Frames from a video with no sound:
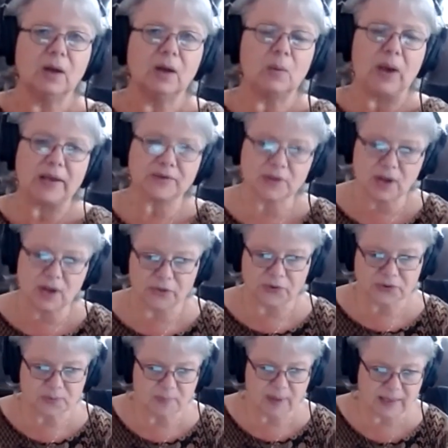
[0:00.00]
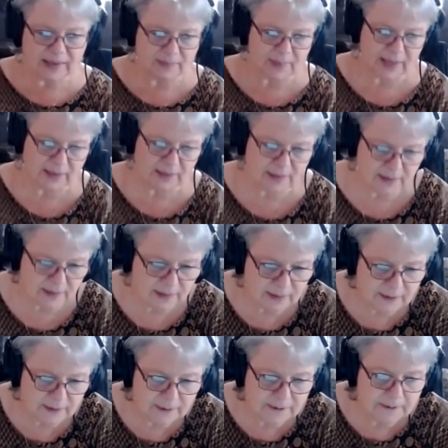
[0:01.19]
We also call those meth mites.
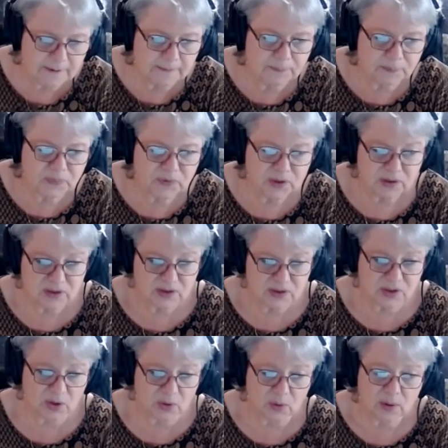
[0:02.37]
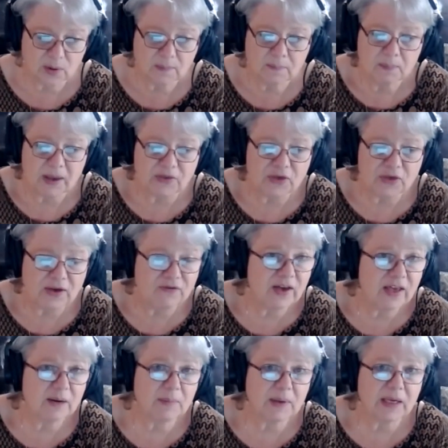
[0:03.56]
So
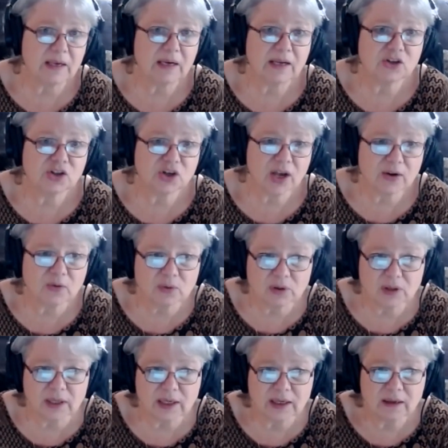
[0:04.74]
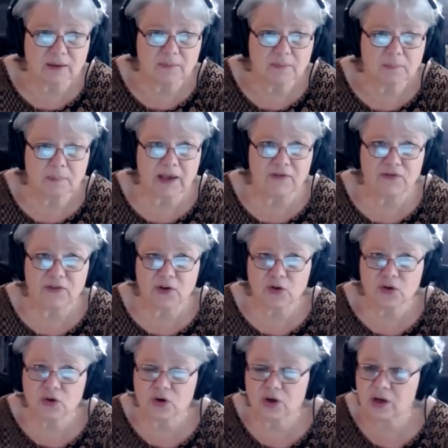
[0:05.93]
methamphetamine generally may feel
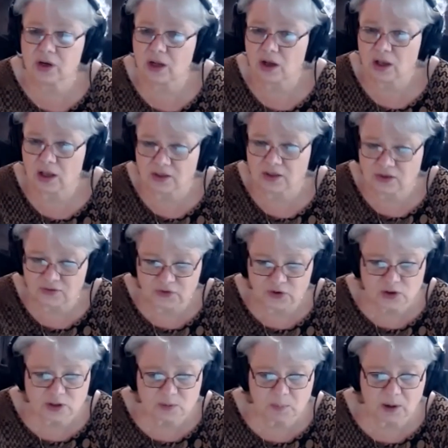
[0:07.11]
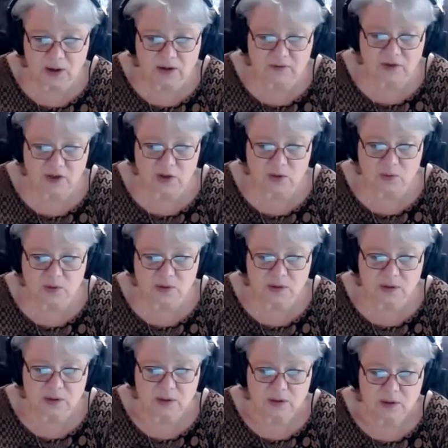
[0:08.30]
good at the first part of the use,
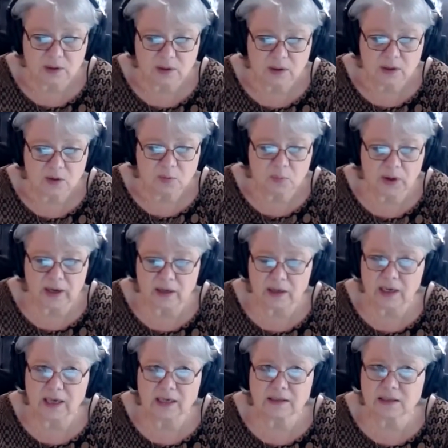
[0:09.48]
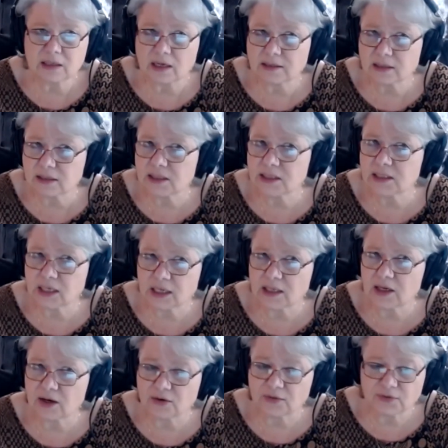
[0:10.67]
but it doesn't stay
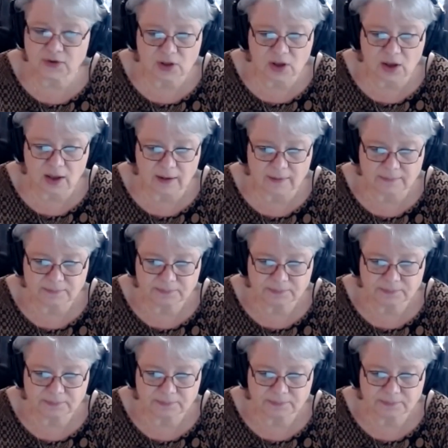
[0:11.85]
there for long.